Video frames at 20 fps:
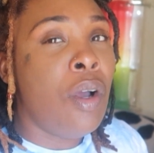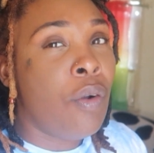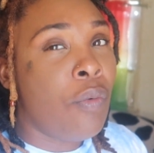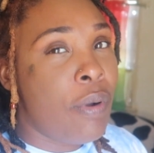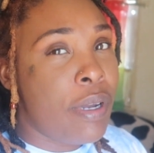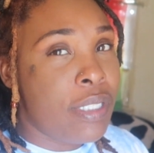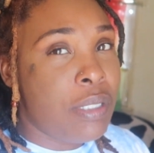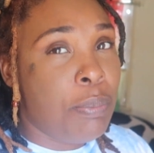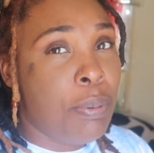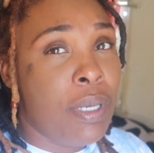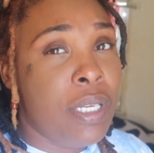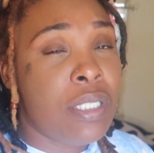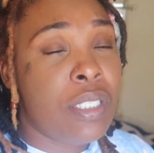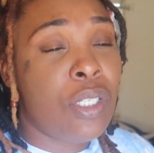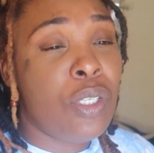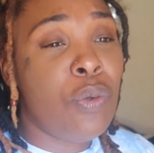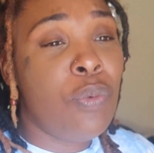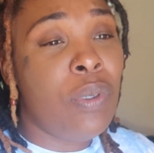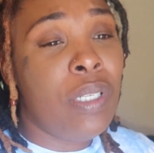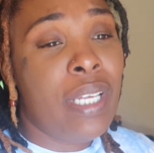recipes
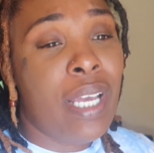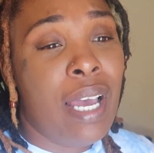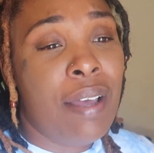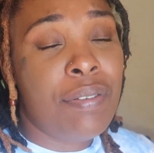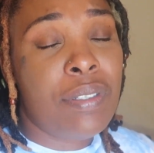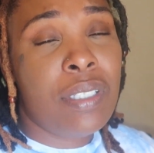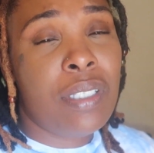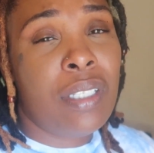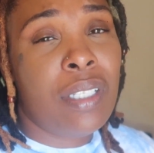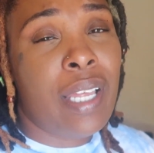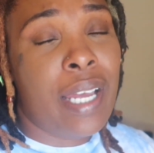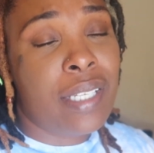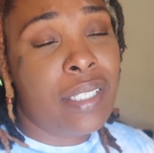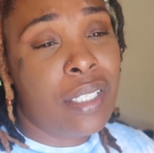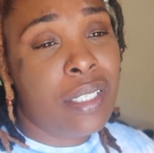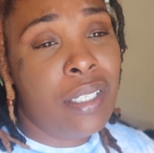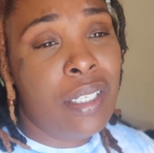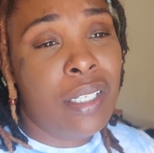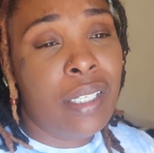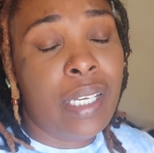and you really have to like to
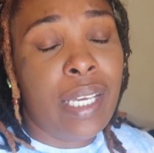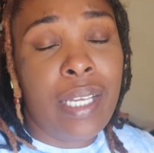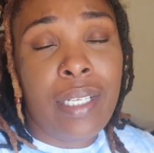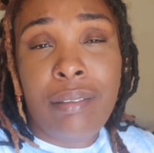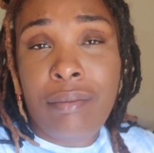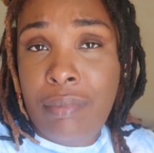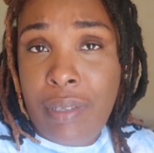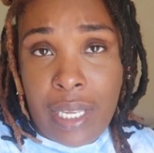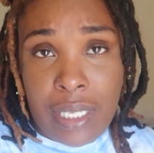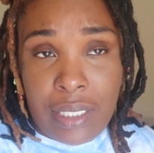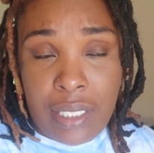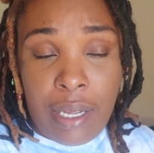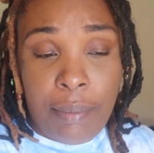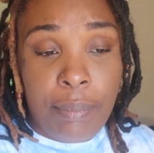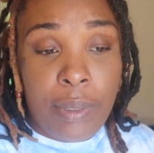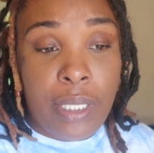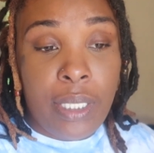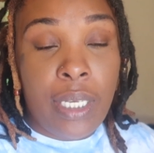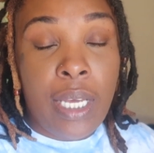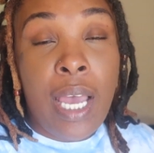cook and that's not
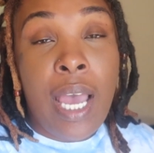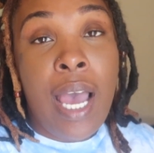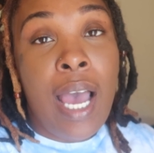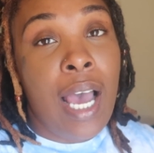me.